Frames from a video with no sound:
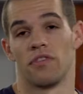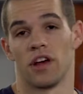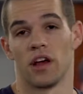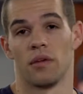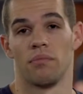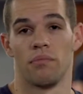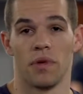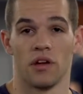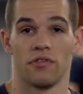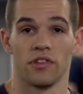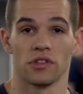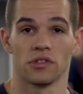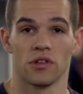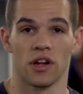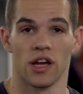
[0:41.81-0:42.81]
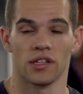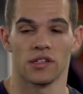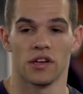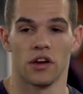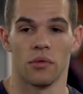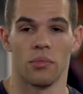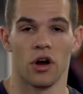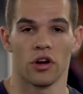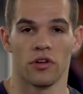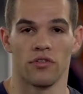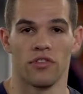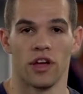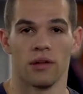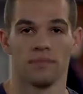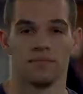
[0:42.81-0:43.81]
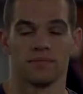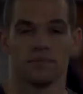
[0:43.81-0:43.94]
very beneficial to us here at Parker Fit.